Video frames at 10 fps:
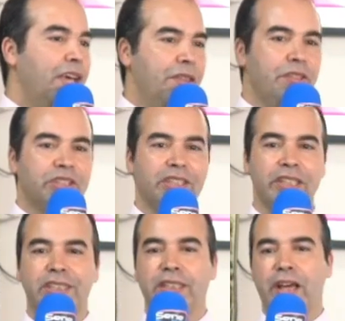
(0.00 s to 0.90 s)
in the
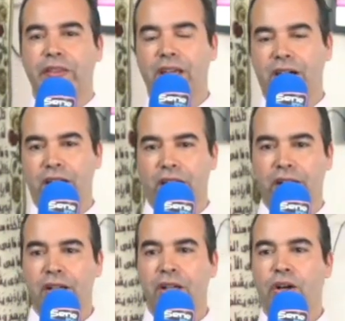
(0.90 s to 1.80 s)
sense that they
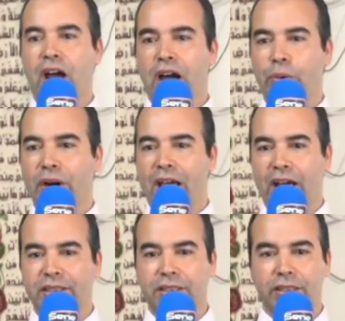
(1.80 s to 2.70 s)
are our
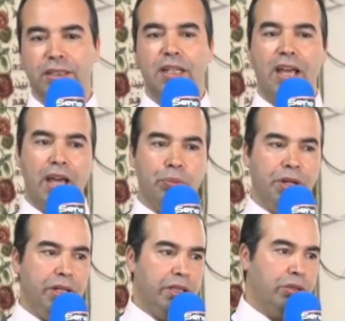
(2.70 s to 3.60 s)
assets and
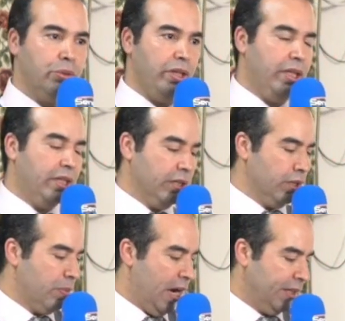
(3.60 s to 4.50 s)
we need to
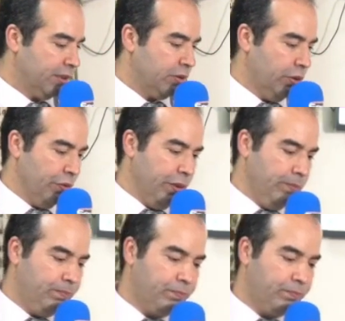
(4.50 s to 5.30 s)
economize on them.